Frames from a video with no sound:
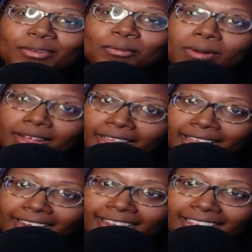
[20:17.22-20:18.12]

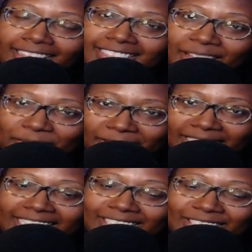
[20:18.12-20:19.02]
"What? Is that
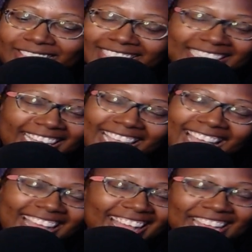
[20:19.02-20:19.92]
funny to you?" She's like,
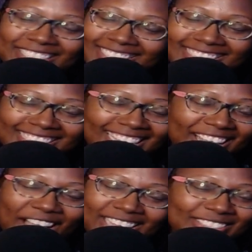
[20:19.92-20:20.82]
"Yeah, I just
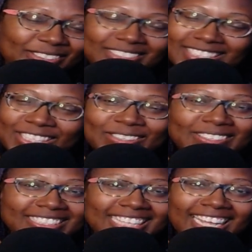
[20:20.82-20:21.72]
don't see you
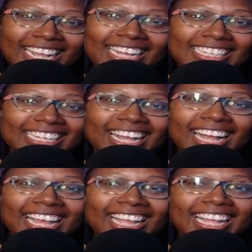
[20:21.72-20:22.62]
as that kind of
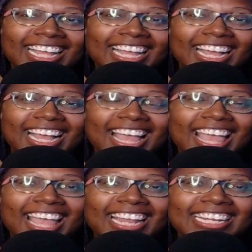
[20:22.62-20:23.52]
guy."
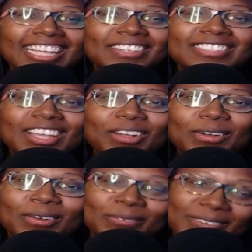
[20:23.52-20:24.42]
And he was like,
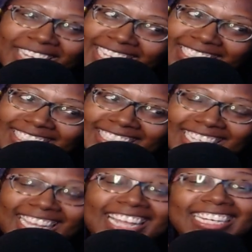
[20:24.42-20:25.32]
"Oh, what?"
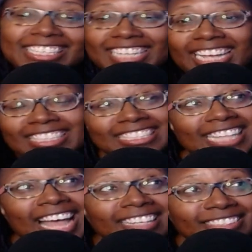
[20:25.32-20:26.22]
And he takes his
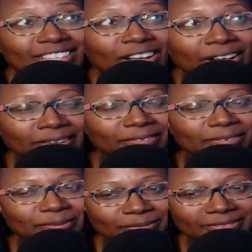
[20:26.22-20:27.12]
glasses off
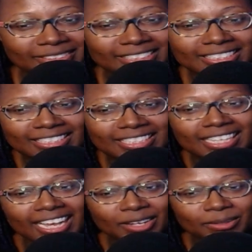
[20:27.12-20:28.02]
to
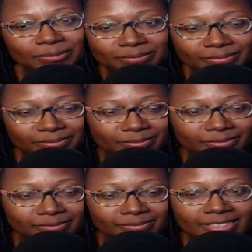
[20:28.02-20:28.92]
like
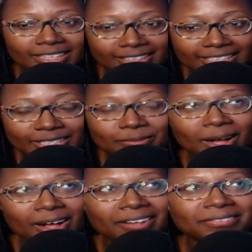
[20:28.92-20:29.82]
clean them
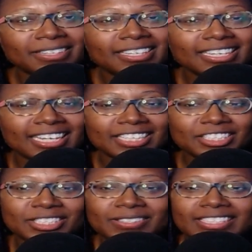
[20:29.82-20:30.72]
off. And
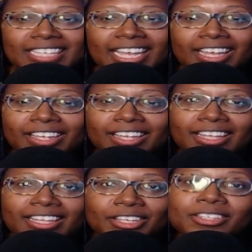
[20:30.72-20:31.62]
she's like,
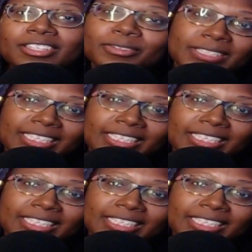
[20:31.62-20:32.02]
"You look really